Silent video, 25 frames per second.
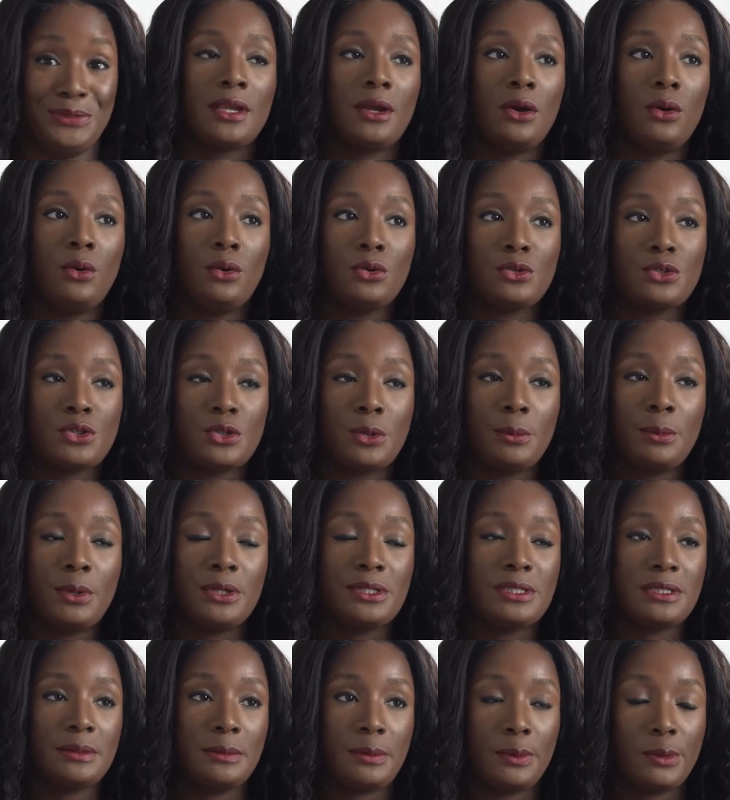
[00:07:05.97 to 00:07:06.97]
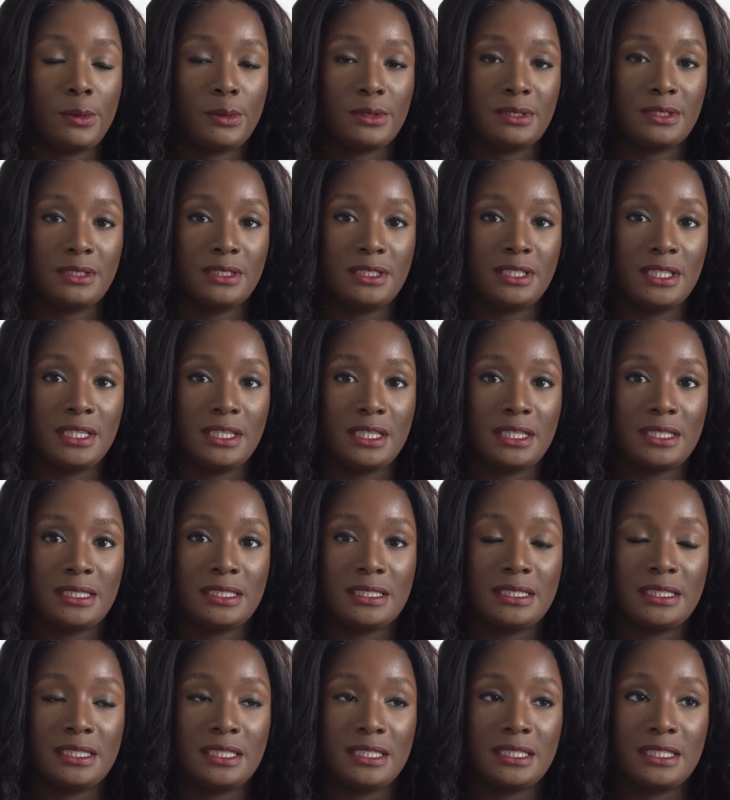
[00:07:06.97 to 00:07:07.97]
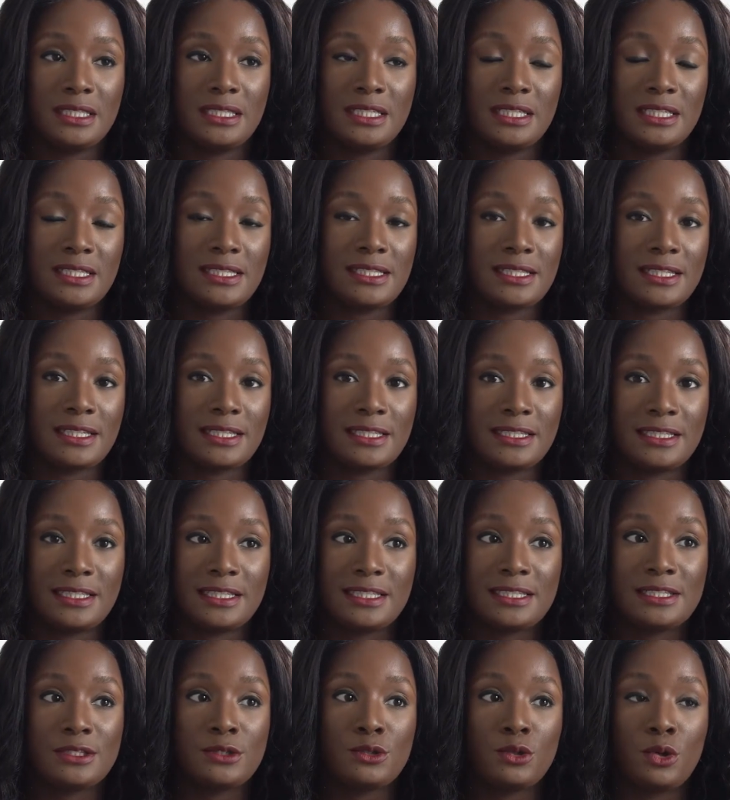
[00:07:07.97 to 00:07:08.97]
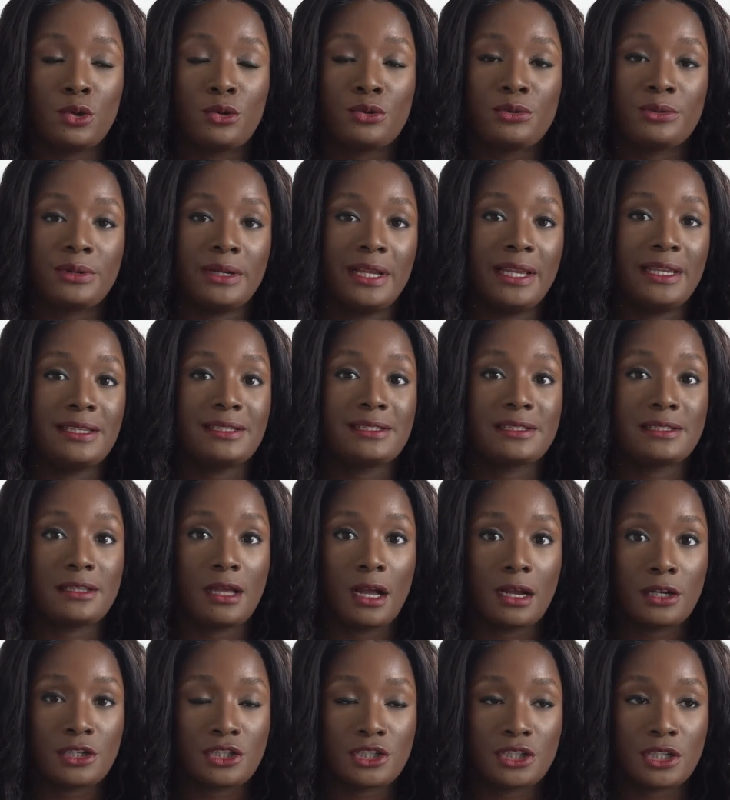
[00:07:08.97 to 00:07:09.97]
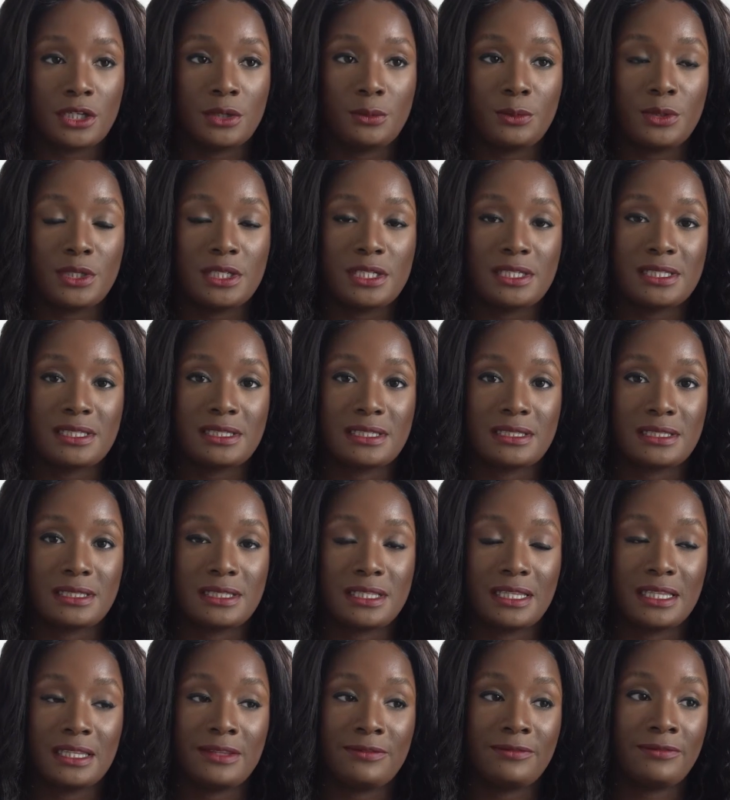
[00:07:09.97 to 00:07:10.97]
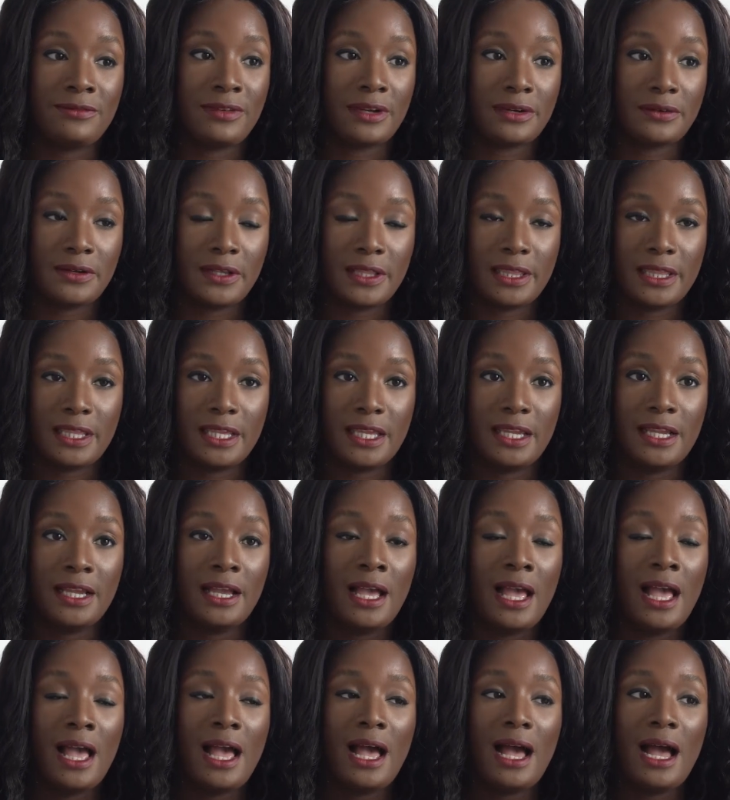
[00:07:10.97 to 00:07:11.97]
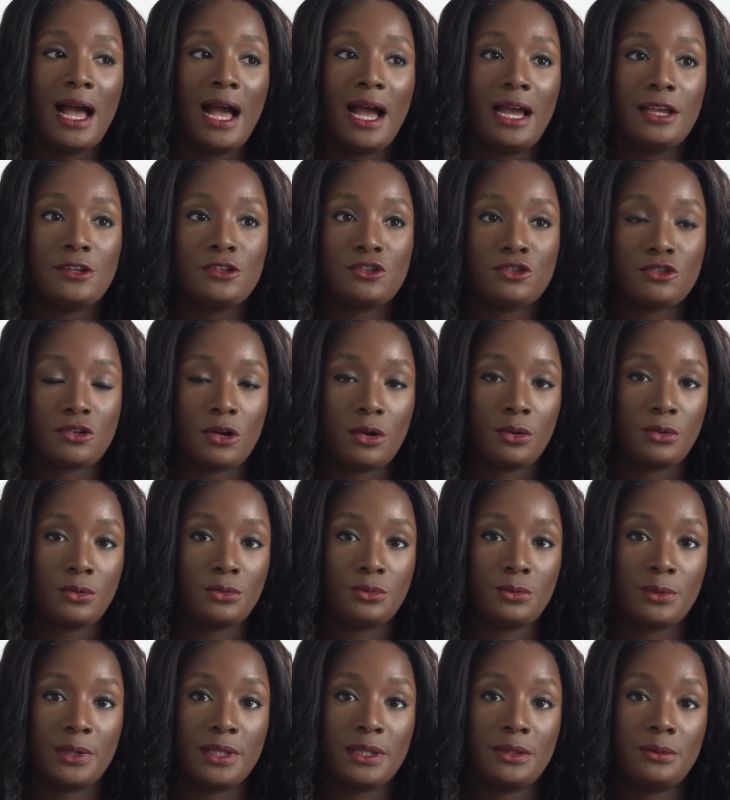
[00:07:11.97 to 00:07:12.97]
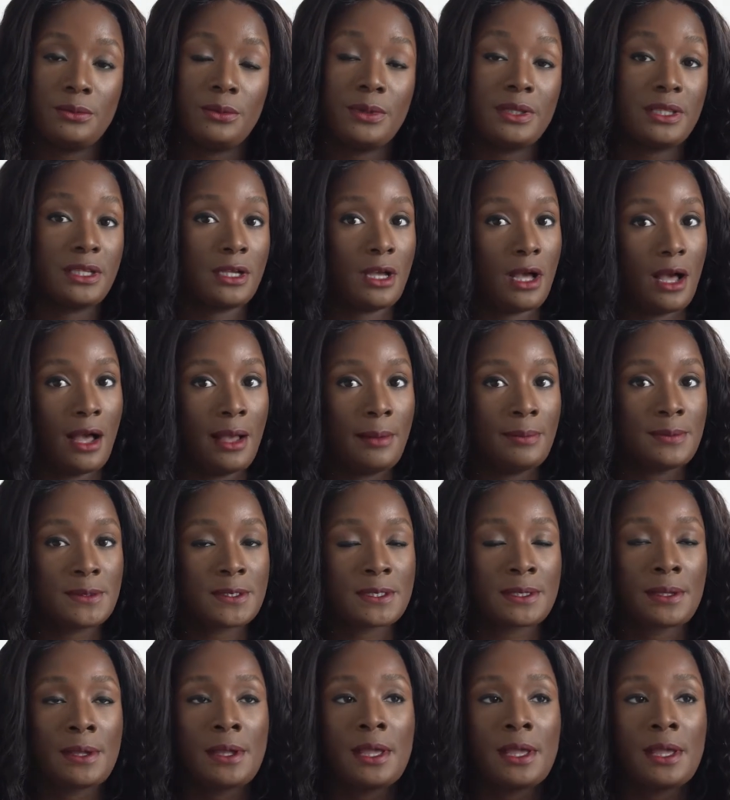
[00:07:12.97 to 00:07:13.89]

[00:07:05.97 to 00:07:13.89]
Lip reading: Also, most importantly, the disc does not create suction, which is the very thing I struggled with cups.